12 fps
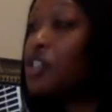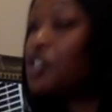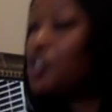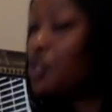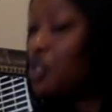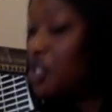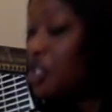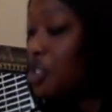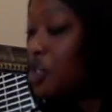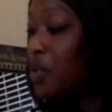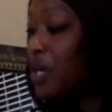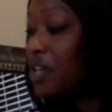Do
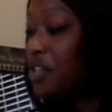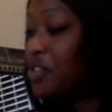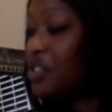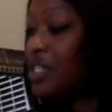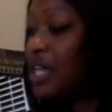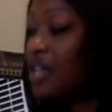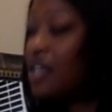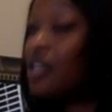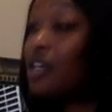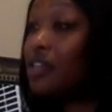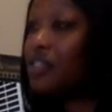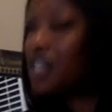you understand and
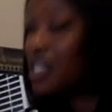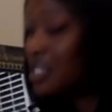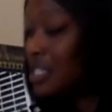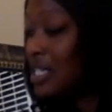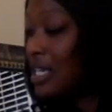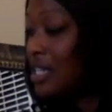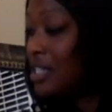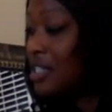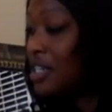give consent